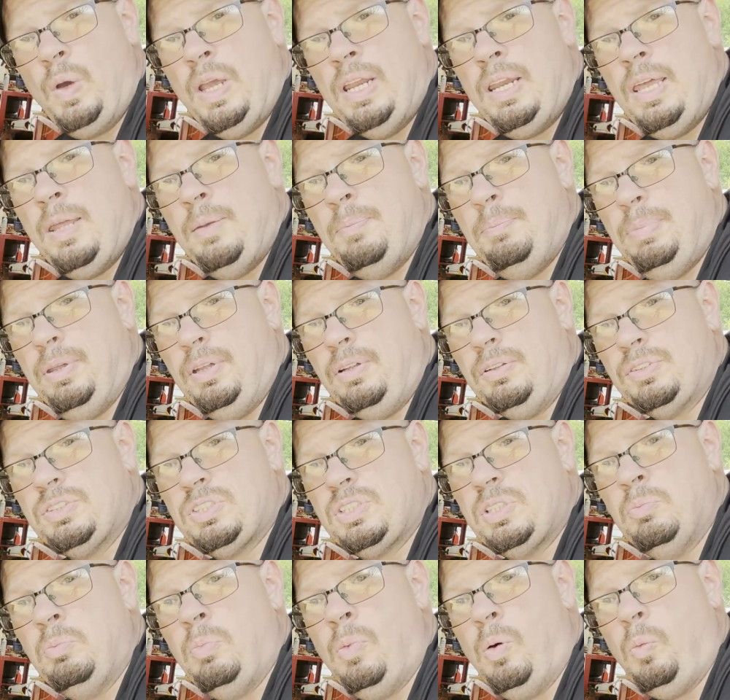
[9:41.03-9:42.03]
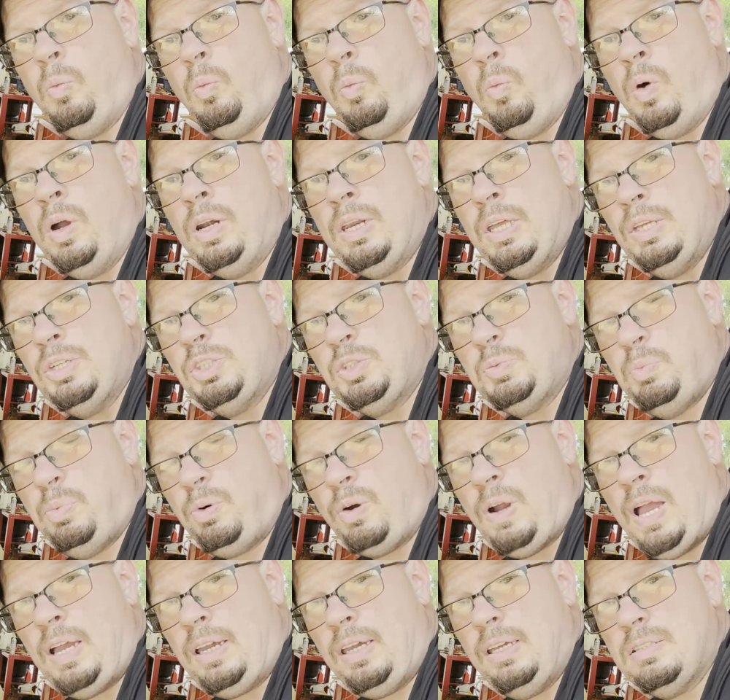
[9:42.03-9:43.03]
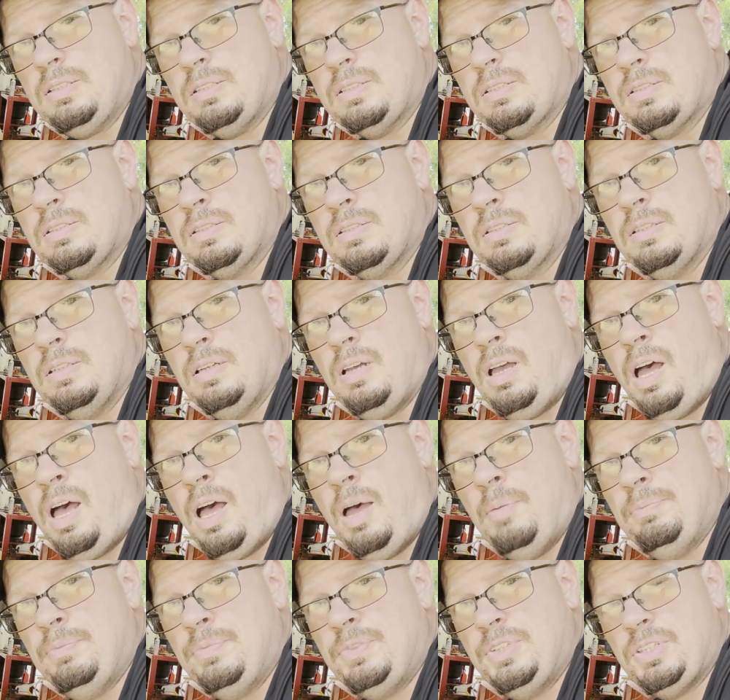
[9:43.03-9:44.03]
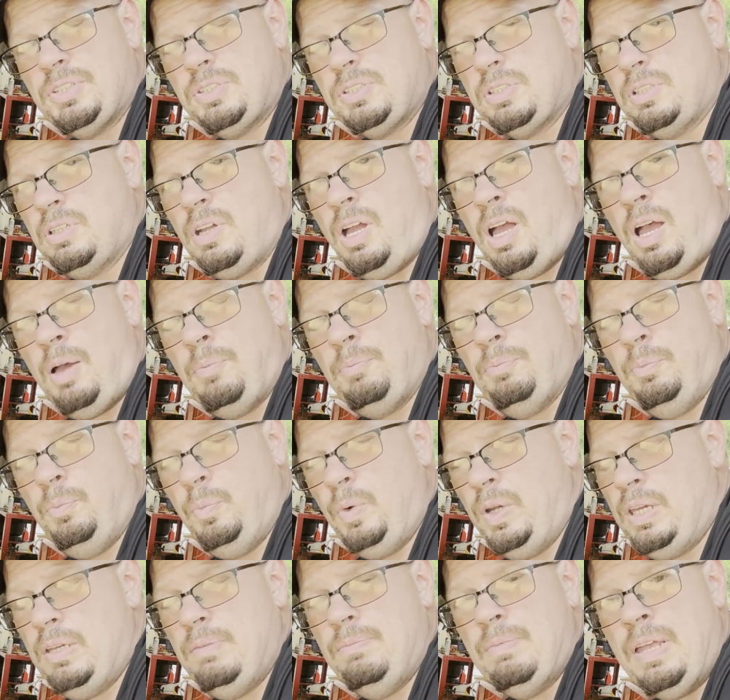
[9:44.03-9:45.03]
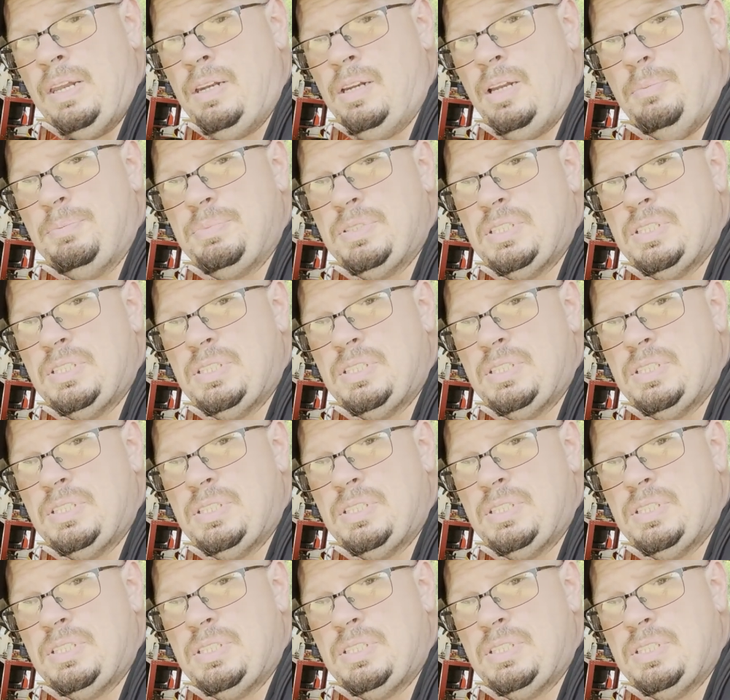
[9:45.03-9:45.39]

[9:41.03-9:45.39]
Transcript: and built some 1-inch brackets. We ended up